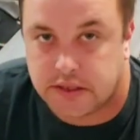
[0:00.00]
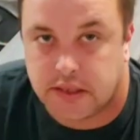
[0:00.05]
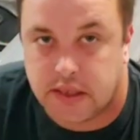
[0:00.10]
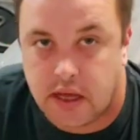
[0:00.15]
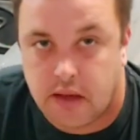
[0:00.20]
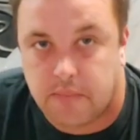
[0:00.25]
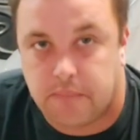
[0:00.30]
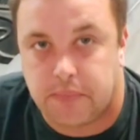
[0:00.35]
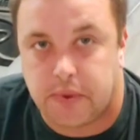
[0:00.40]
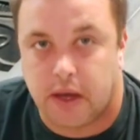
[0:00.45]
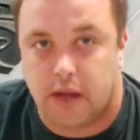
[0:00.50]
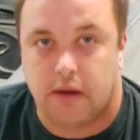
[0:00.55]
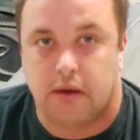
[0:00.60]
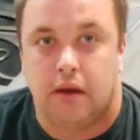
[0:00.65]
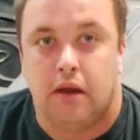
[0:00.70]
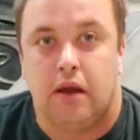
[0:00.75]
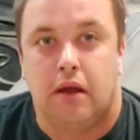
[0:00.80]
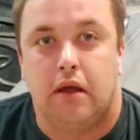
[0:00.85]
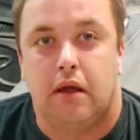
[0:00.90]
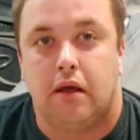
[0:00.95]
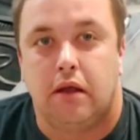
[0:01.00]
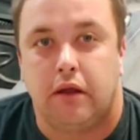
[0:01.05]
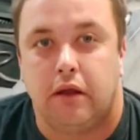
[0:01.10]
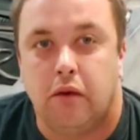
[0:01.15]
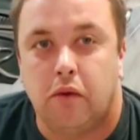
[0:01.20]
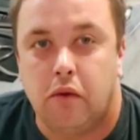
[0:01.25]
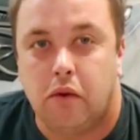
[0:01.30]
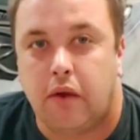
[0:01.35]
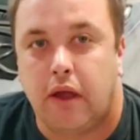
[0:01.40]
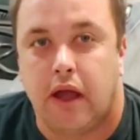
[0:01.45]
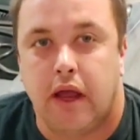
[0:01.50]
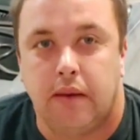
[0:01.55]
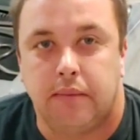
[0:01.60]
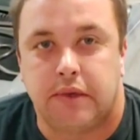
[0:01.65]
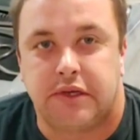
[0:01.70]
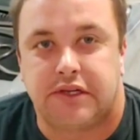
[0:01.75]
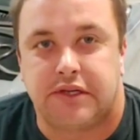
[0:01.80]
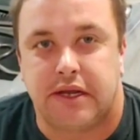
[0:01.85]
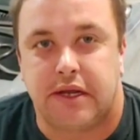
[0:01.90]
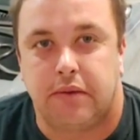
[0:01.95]
to that. But you all
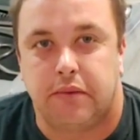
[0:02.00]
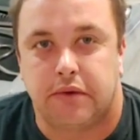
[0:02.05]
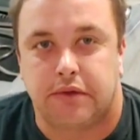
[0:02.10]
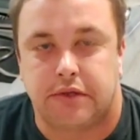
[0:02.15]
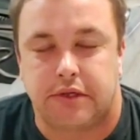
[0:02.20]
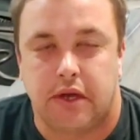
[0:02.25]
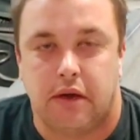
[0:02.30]
came to see what's